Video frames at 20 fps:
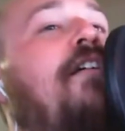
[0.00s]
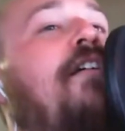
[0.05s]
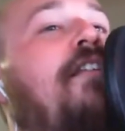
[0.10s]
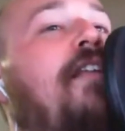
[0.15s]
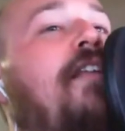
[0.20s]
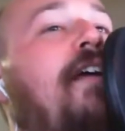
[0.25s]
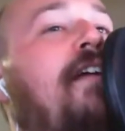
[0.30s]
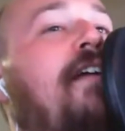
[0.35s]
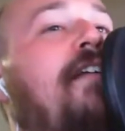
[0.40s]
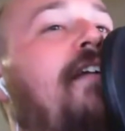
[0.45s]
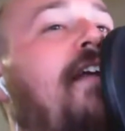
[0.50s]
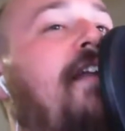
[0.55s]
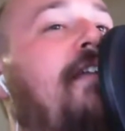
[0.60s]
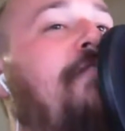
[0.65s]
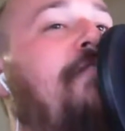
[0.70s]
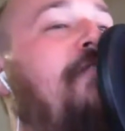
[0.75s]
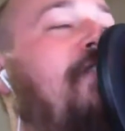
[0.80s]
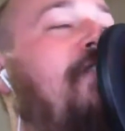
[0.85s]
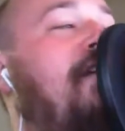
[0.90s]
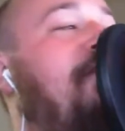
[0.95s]
Like, and
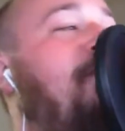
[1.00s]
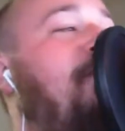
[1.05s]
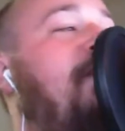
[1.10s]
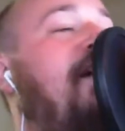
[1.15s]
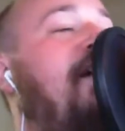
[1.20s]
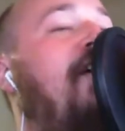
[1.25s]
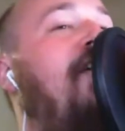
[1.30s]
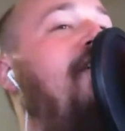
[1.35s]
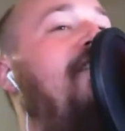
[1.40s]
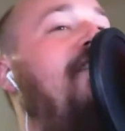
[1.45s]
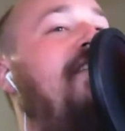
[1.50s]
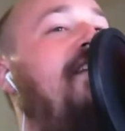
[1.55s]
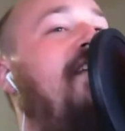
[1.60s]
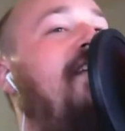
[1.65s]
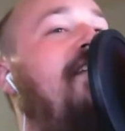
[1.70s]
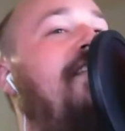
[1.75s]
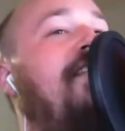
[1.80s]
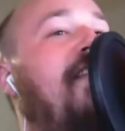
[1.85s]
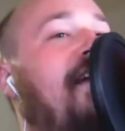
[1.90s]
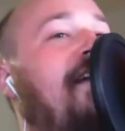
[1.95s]
if we all
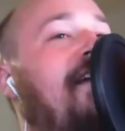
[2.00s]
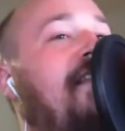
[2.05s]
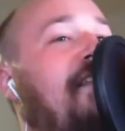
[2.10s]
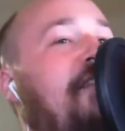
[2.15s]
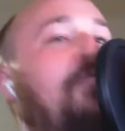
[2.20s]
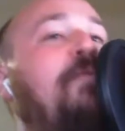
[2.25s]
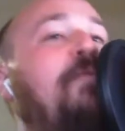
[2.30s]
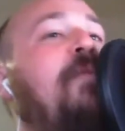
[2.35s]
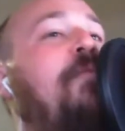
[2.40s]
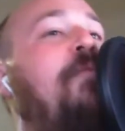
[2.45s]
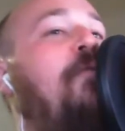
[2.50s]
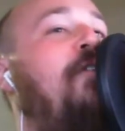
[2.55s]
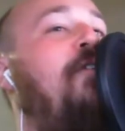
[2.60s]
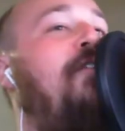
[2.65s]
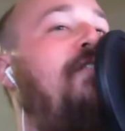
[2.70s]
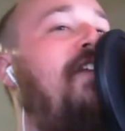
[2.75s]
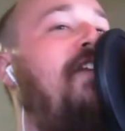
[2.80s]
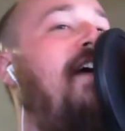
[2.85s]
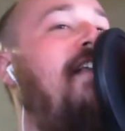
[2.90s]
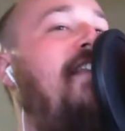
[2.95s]
did like a little bit more
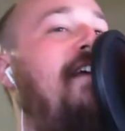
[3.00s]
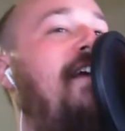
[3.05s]
of that,